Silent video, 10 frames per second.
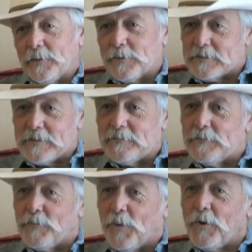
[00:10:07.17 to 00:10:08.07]
was
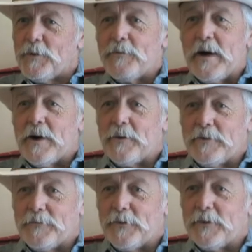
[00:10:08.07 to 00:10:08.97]
even more empowering
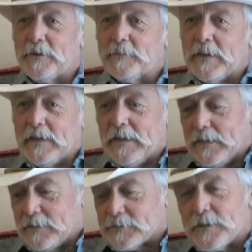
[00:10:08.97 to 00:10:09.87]
for him.
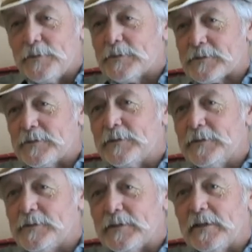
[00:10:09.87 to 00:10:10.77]
And so he was
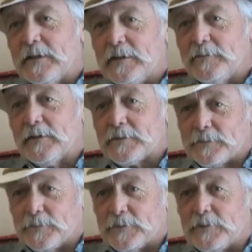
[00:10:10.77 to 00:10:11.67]
seduced into evil as a
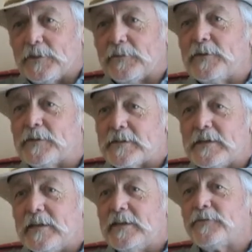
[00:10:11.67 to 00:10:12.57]
result of his
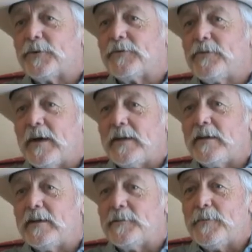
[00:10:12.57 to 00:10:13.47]
need for
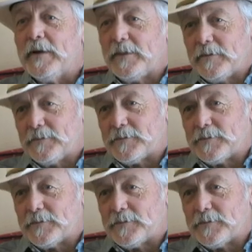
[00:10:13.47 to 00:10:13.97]
finding a method of